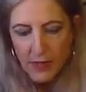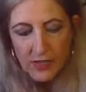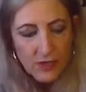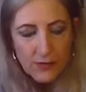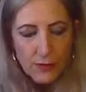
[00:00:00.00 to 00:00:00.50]

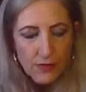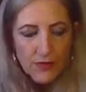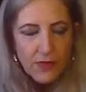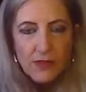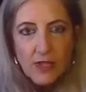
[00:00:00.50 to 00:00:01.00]
Because, of
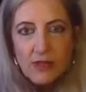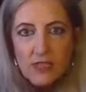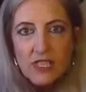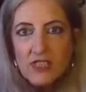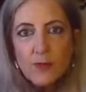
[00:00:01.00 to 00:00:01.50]
course, if you
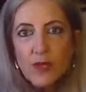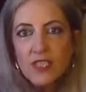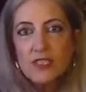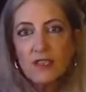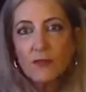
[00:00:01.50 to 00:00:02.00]
don't
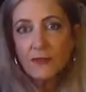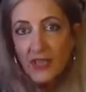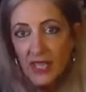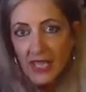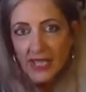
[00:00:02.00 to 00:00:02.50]
express your
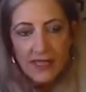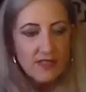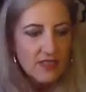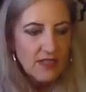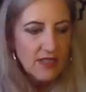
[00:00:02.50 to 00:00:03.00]

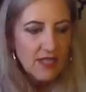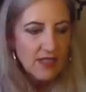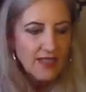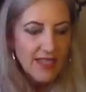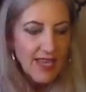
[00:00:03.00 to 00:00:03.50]
feelings,
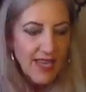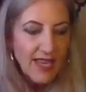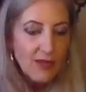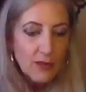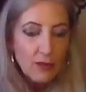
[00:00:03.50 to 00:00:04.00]
then
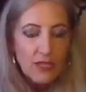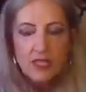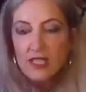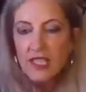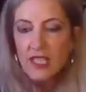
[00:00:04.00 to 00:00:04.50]
how
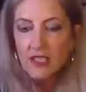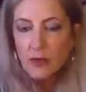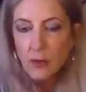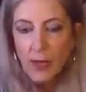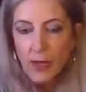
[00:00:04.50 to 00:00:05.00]
can
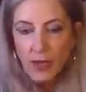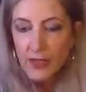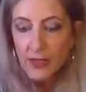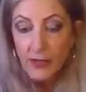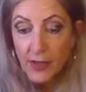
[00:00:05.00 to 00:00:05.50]
your
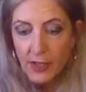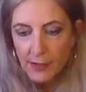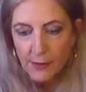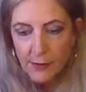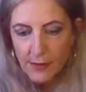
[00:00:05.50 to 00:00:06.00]
partner
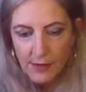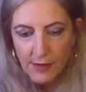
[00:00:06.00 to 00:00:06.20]
know